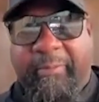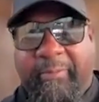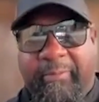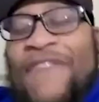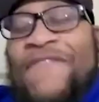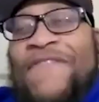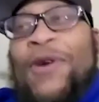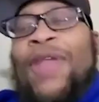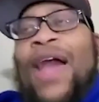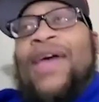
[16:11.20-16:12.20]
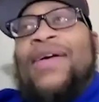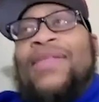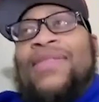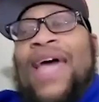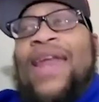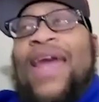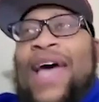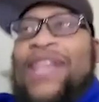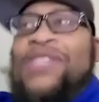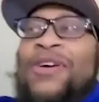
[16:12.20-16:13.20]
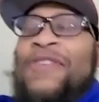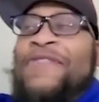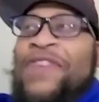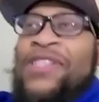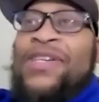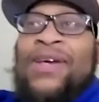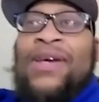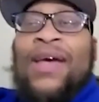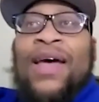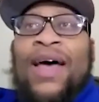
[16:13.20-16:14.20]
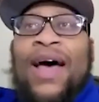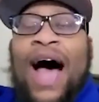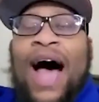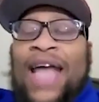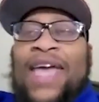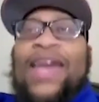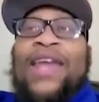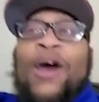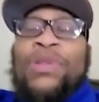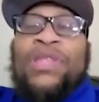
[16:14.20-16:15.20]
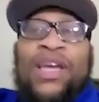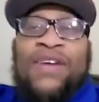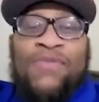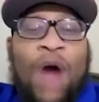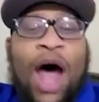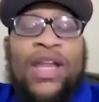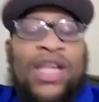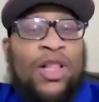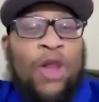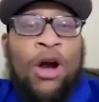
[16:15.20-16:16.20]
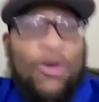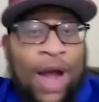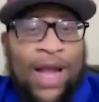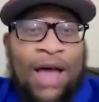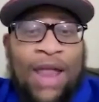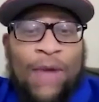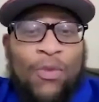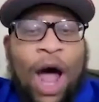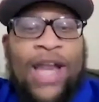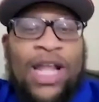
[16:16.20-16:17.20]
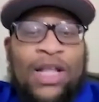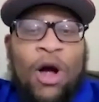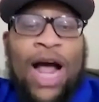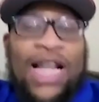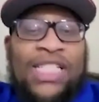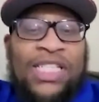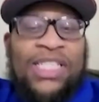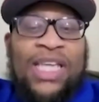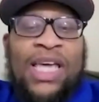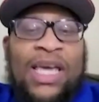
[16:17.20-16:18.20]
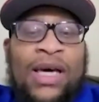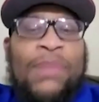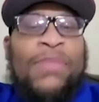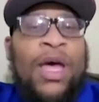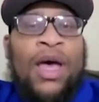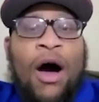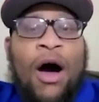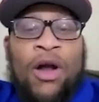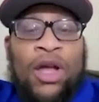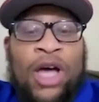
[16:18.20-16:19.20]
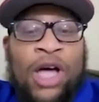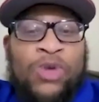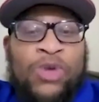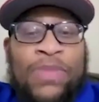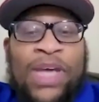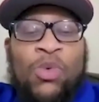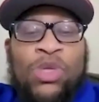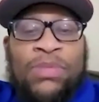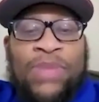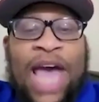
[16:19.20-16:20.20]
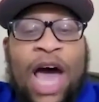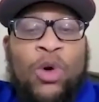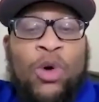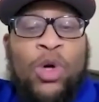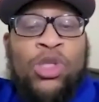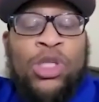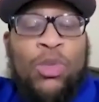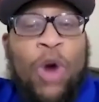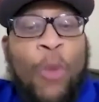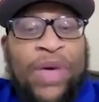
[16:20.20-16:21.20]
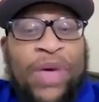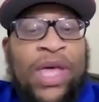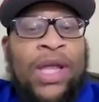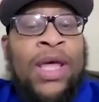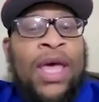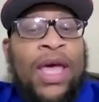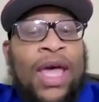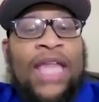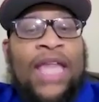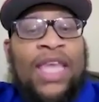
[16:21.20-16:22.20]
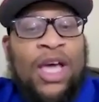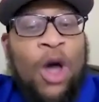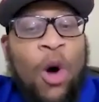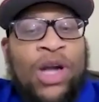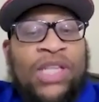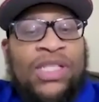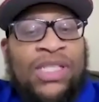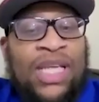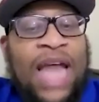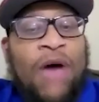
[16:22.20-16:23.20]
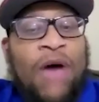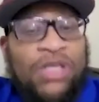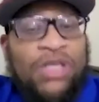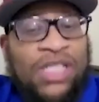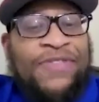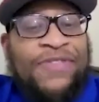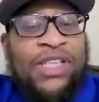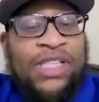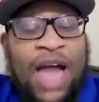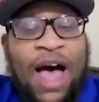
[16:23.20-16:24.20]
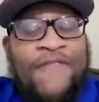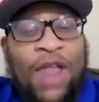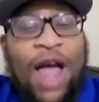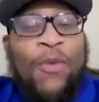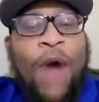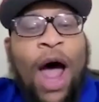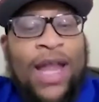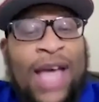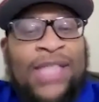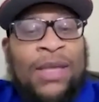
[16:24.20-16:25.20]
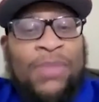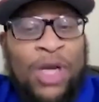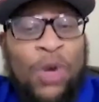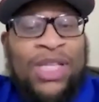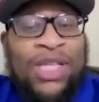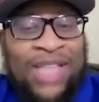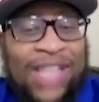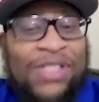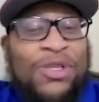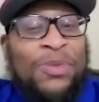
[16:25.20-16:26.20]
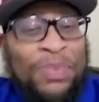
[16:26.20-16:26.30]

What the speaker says: I feel like that answer of fishing. I can't help but think of Rodney Clark right now. Like Rodney Clark, I just see him on the country messing with some cattle, doing some roping, and then going and just sitting out and just fishing. I feel like Rodney has something to do with this answer.